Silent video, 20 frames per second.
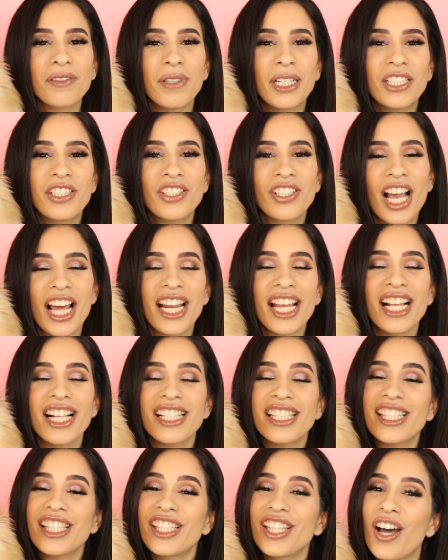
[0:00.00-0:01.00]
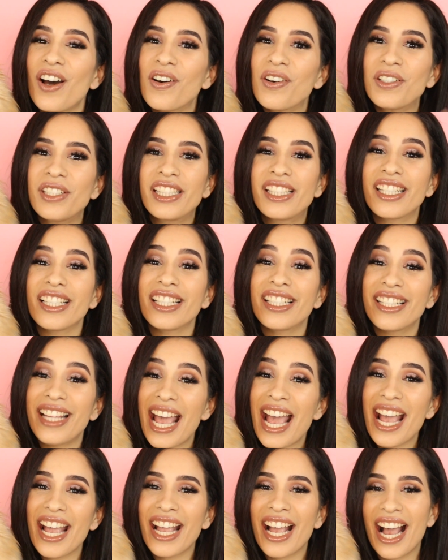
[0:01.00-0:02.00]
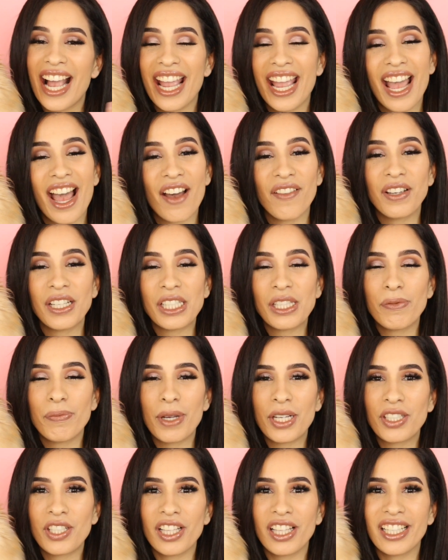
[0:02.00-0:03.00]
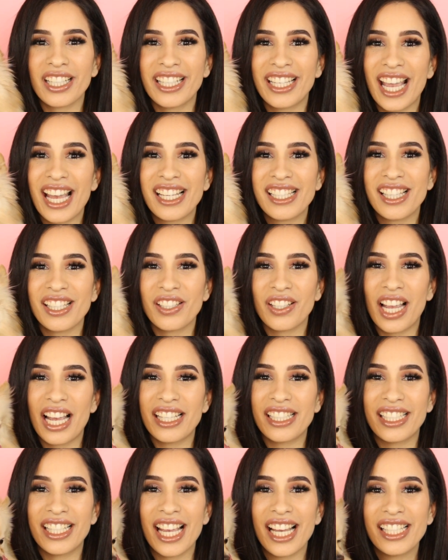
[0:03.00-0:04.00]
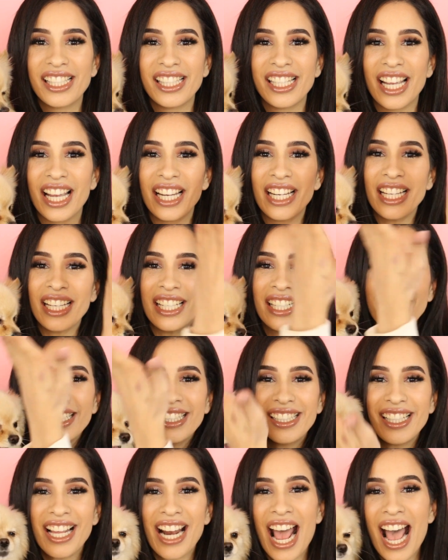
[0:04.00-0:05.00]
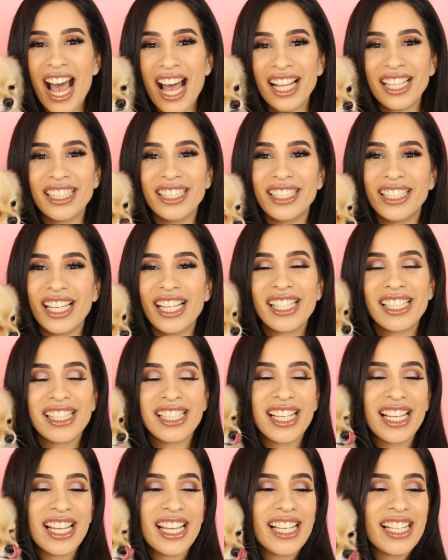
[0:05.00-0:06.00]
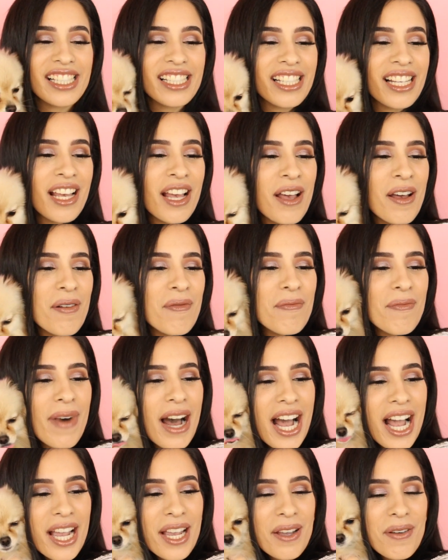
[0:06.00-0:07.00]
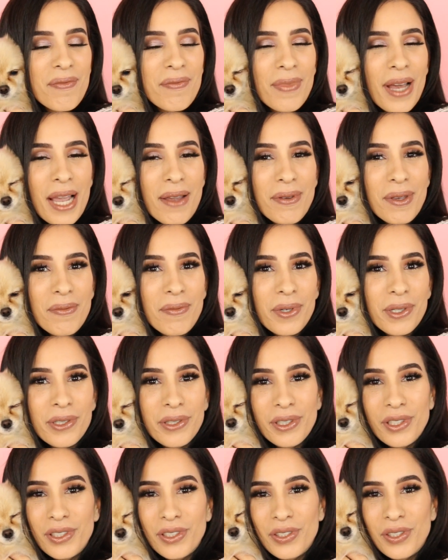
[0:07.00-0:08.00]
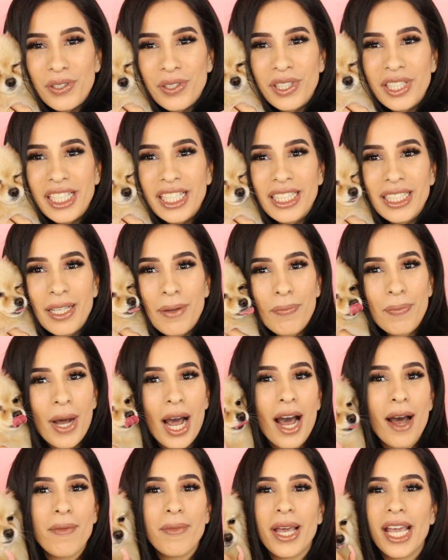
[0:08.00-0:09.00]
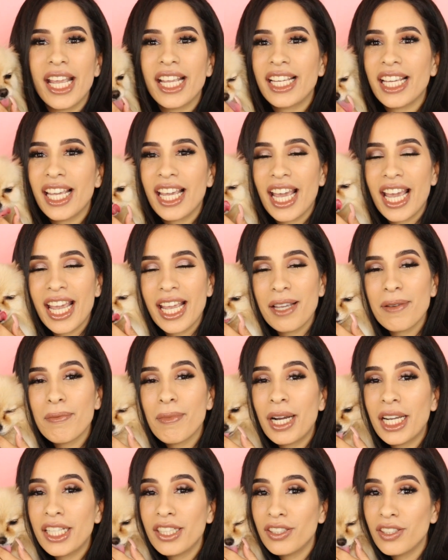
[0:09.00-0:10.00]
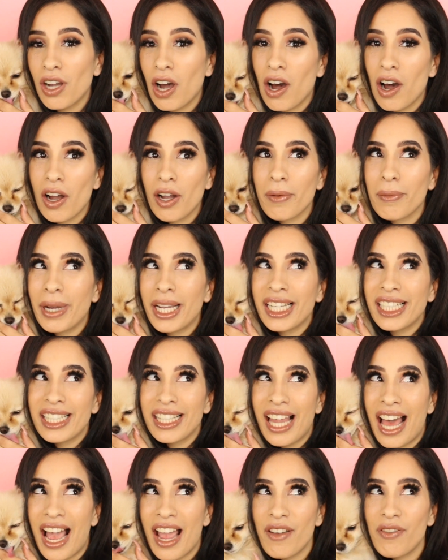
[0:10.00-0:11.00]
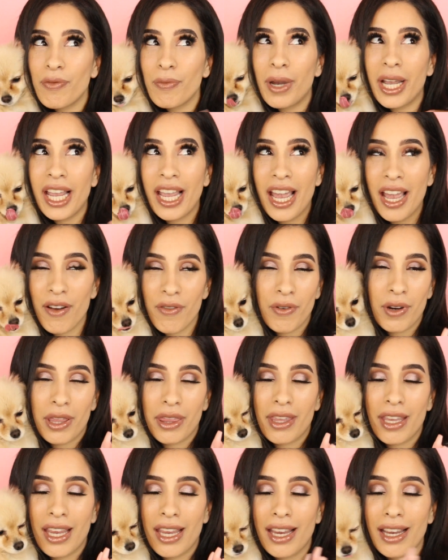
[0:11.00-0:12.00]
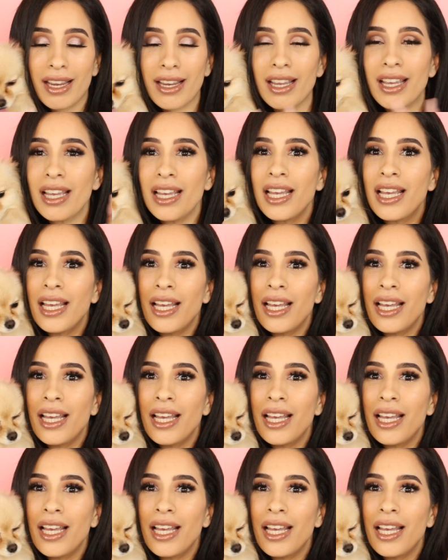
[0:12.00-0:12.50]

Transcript: my channel. So today I have a special guest, as you guys guessed it. Ta-da! This is my baby boo, Juicy the Pam, aka my dog, my life, my everything.